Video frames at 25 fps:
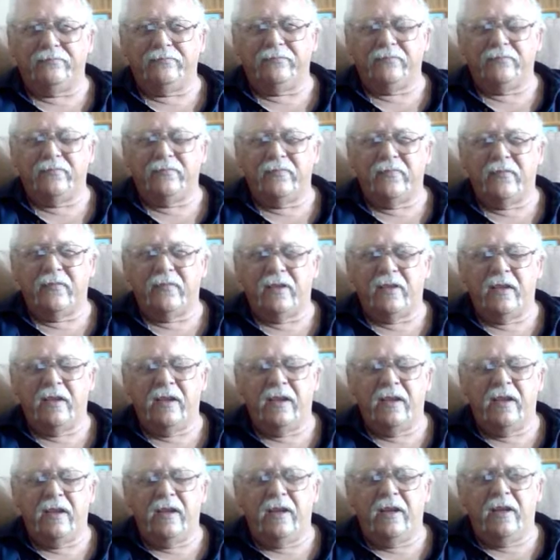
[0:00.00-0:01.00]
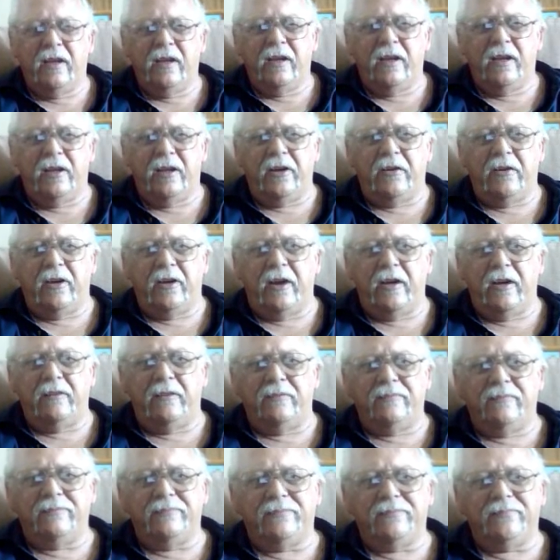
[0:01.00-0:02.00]
At any rate,
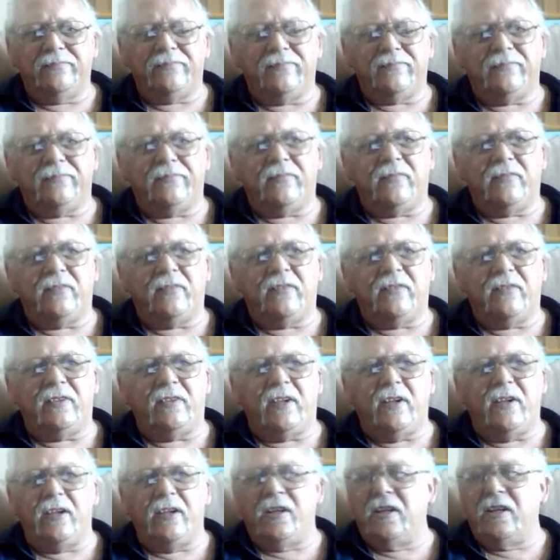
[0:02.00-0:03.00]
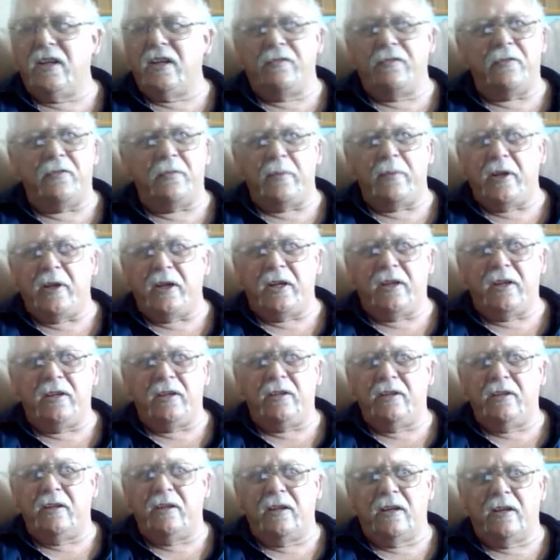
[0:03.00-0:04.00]
they didn't give him any
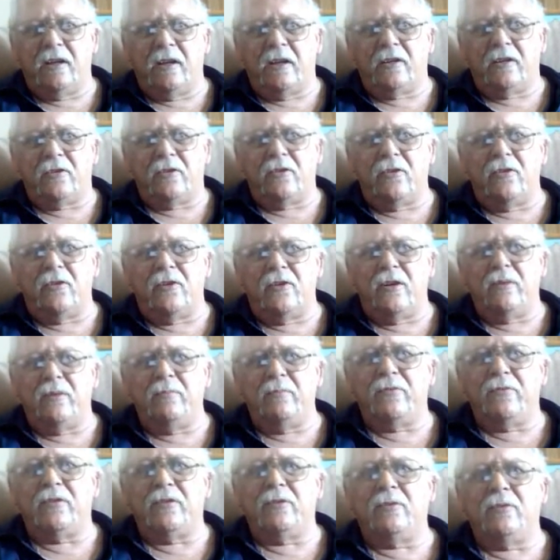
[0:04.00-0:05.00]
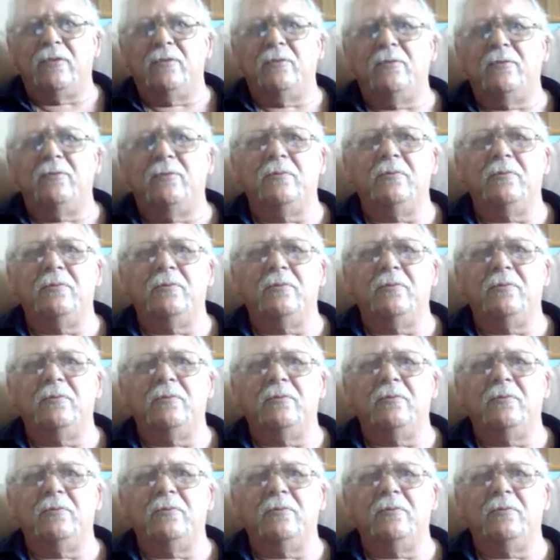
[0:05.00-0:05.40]
time to